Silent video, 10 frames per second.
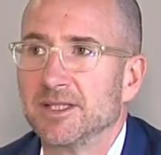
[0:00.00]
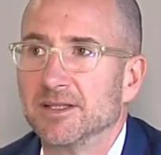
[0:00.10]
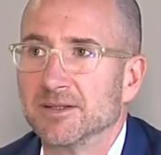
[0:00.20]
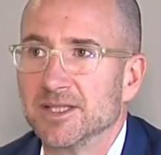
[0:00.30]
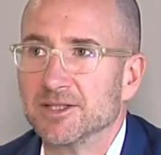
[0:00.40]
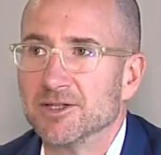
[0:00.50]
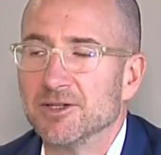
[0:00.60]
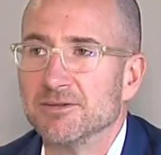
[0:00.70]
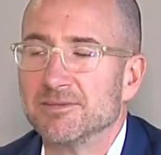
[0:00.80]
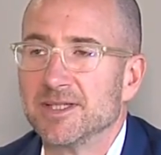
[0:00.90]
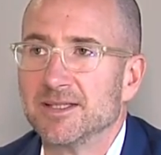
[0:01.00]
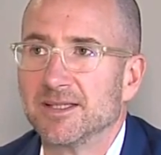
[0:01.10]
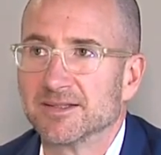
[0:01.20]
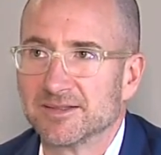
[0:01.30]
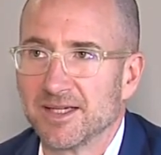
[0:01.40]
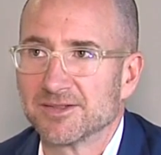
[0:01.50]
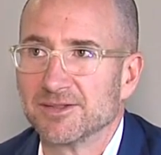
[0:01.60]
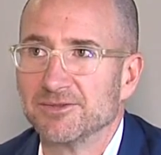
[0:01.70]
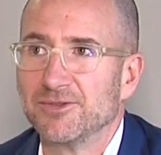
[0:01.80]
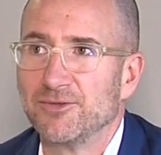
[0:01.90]
illegal
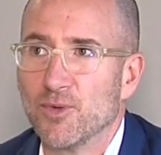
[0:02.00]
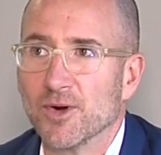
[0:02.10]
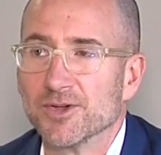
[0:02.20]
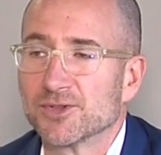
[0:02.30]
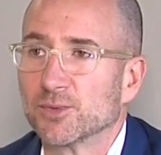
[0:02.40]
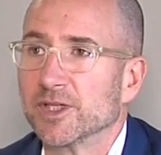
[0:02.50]
excessive force,